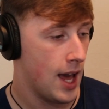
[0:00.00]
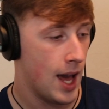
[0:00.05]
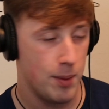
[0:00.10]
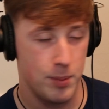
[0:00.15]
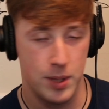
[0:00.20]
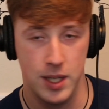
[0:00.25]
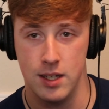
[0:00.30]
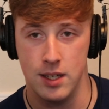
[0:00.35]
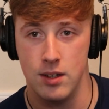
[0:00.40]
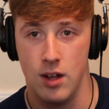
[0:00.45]
I
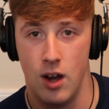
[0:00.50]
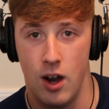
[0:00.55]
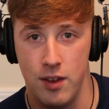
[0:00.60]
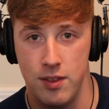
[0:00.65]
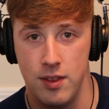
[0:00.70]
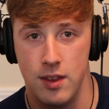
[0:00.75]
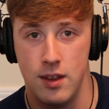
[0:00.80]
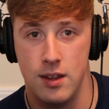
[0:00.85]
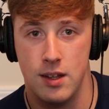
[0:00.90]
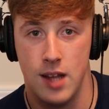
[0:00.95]
mean,
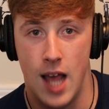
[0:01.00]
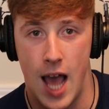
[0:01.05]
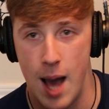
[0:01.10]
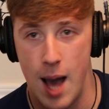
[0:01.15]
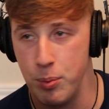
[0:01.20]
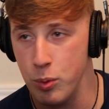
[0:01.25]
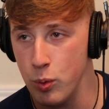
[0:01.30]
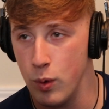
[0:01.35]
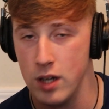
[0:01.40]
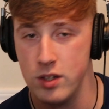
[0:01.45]
on
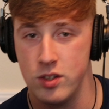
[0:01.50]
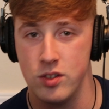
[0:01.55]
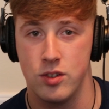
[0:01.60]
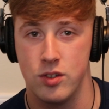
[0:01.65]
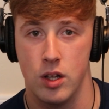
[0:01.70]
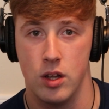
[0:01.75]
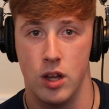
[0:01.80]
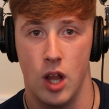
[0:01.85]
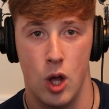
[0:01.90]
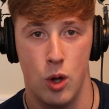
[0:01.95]
Apple Watches
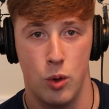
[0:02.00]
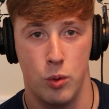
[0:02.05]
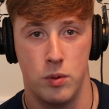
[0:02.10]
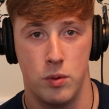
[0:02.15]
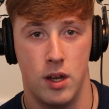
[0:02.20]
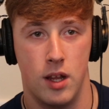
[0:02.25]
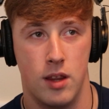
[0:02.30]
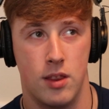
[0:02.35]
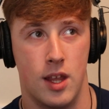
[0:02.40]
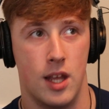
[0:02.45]

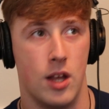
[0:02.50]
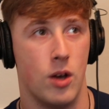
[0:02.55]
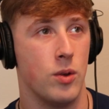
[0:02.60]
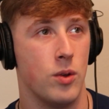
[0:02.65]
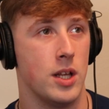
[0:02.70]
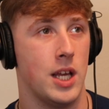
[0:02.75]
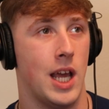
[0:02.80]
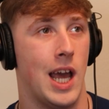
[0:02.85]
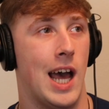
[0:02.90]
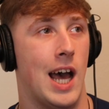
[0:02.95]
alone, they
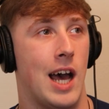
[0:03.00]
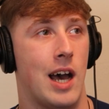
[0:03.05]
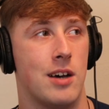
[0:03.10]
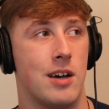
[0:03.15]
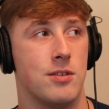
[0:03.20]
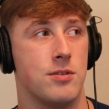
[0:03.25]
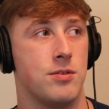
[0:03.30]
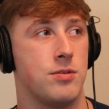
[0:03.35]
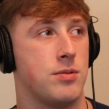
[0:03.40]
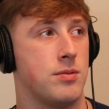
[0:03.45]
only
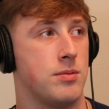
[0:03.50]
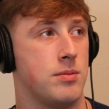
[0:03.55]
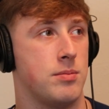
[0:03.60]
have